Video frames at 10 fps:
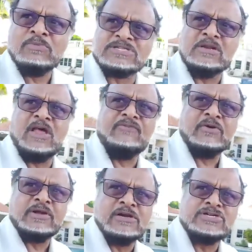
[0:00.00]
We must
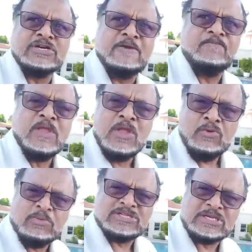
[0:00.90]
love our country.
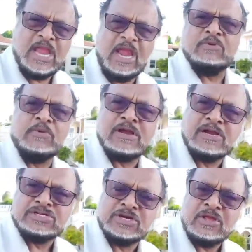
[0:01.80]
We must care our
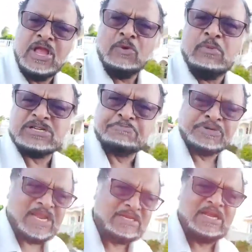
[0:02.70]
country. We
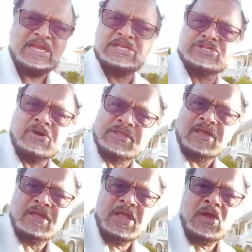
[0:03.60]
must protect each
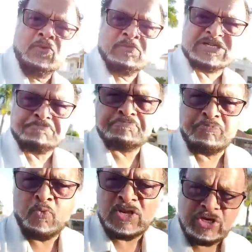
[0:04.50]
other. We must
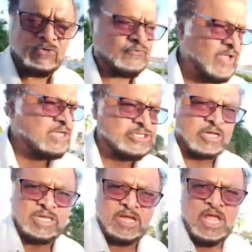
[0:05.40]
watch out for
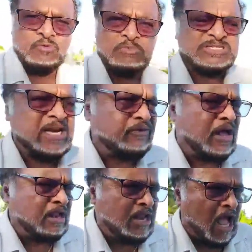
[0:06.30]
each other. We must
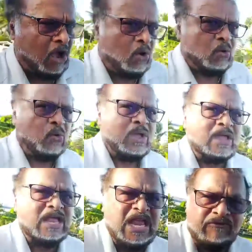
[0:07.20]
never allow
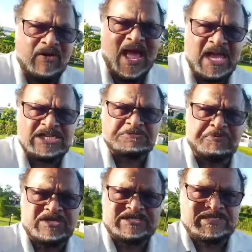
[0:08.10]

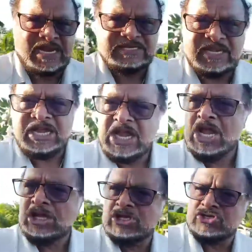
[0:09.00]
evilized
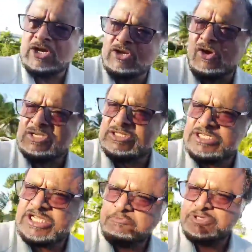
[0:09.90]
personality to try to
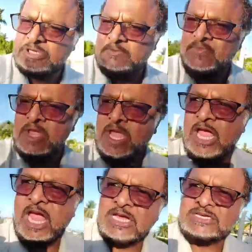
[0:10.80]
cause deception,
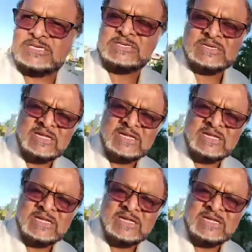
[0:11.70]
hate,